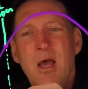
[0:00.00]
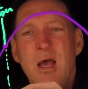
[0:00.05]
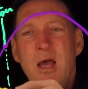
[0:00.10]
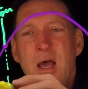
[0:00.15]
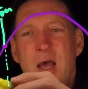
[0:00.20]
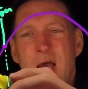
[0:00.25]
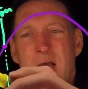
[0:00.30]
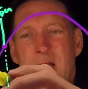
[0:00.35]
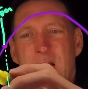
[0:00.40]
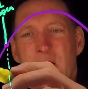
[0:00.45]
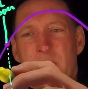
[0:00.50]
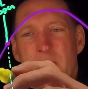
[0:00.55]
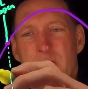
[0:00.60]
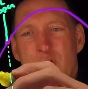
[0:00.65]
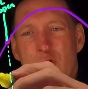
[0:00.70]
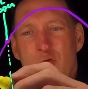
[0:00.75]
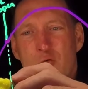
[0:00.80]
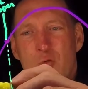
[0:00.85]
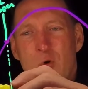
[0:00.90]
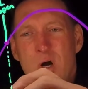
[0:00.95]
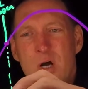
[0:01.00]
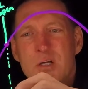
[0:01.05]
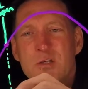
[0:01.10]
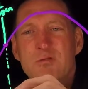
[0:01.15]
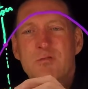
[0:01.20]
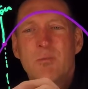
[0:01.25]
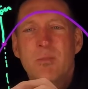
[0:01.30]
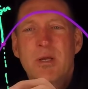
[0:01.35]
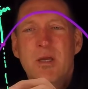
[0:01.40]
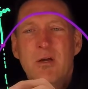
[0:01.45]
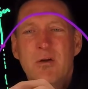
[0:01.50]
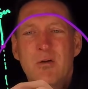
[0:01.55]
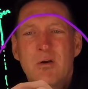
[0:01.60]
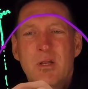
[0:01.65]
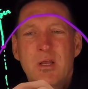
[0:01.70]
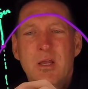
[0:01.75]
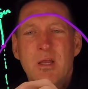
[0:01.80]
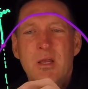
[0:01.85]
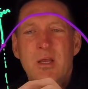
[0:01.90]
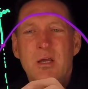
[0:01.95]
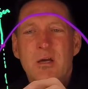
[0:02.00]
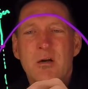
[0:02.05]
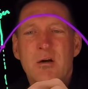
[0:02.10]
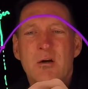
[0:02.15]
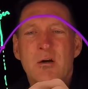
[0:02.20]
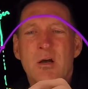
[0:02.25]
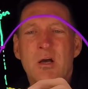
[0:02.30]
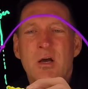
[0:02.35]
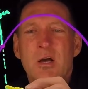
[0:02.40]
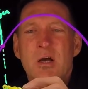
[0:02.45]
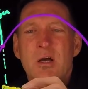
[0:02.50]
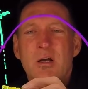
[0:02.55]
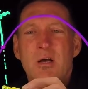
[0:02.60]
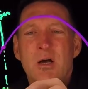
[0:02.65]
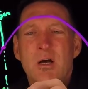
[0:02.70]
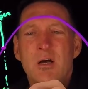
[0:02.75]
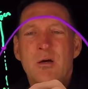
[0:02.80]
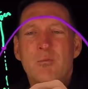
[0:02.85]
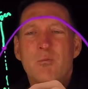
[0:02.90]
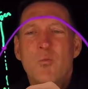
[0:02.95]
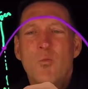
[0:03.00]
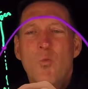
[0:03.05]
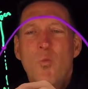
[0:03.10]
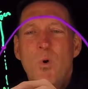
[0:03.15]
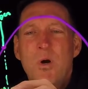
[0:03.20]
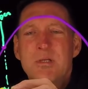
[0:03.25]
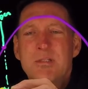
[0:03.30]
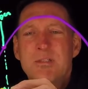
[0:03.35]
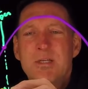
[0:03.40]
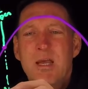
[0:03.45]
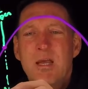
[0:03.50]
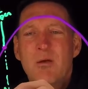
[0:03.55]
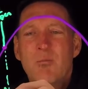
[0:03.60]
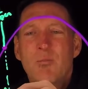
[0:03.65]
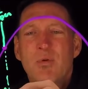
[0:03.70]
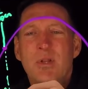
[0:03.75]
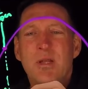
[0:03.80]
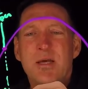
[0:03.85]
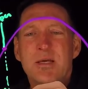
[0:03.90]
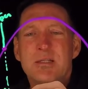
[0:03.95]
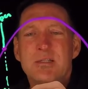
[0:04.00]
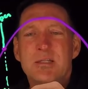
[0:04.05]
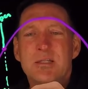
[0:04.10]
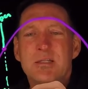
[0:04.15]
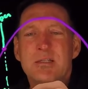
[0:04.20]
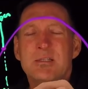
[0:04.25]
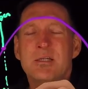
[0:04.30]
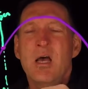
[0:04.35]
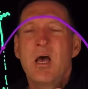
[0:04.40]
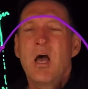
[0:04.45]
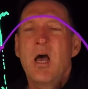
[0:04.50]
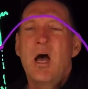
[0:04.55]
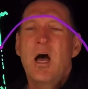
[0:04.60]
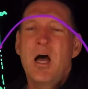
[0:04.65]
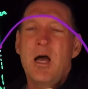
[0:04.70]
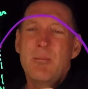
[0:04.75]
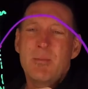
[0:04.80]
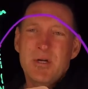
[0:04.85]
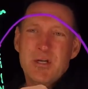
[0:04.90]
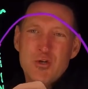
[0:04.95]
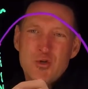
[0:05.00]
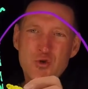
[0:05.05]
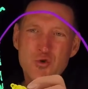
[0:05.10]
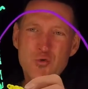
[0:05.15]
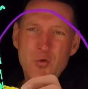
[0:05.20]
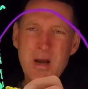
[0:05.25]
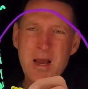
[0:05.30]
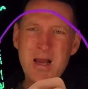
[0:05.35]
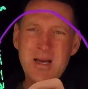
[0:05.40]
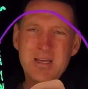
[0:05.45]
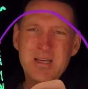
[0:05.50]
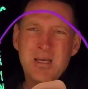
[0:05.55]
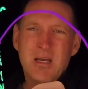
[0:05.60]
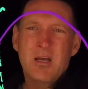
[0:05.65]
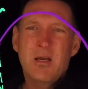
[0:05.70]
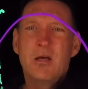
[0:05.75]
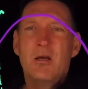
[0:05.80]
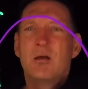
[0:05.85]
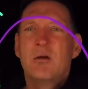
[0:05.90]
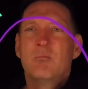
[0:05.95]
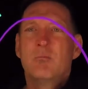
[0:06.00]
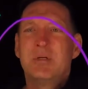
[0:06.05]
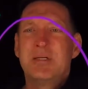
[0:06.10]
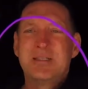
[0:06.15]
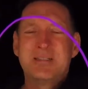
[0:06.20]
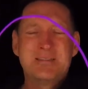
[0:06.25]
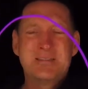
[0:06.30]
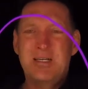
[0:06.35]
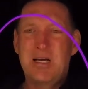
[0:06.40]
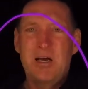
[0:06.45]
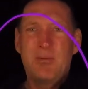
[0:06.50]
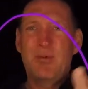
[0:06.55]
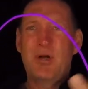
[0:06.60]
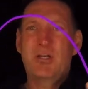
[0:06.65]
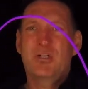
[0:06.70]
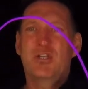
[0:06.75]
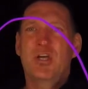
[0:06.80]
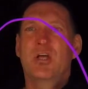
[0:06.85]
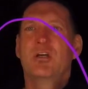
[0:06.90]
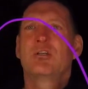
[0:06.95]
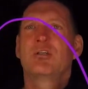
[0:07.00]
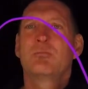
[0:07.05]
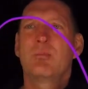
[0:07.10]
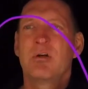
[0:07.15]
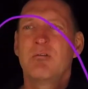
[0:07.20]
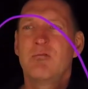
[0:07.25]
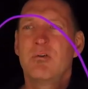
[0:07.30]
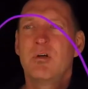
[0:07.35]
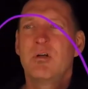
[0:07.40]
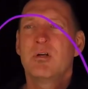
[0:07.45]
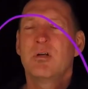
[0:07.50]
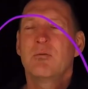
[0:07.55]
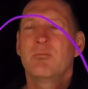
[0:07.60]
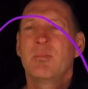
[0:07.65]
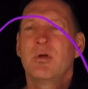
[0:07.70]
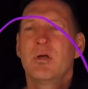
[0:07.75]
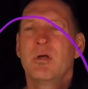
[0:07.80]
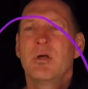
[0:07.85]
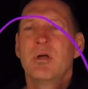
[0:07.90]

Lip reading: and come across from here to here, what's taking place is I'm contracting, but I'm not changing my volume.